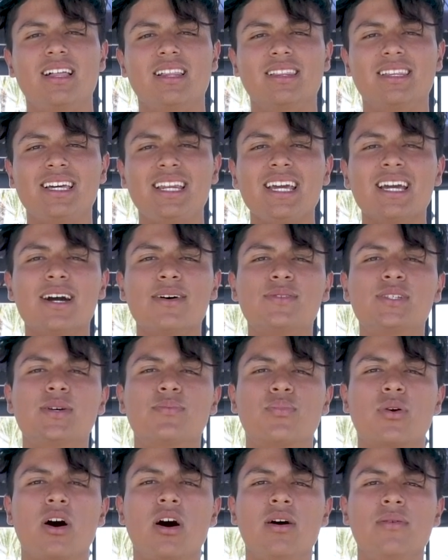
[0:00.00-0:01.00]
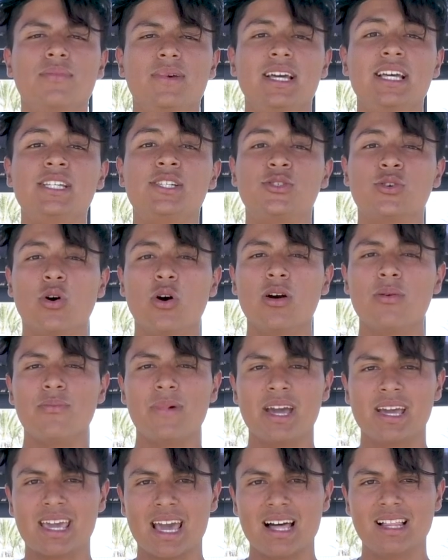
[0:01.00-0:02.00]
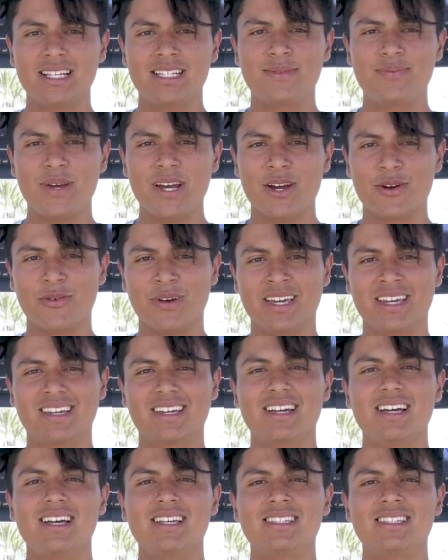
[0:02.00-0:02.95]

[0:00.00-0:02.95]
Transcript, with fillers: Leading up to prom is your Met Gala Spirit Week.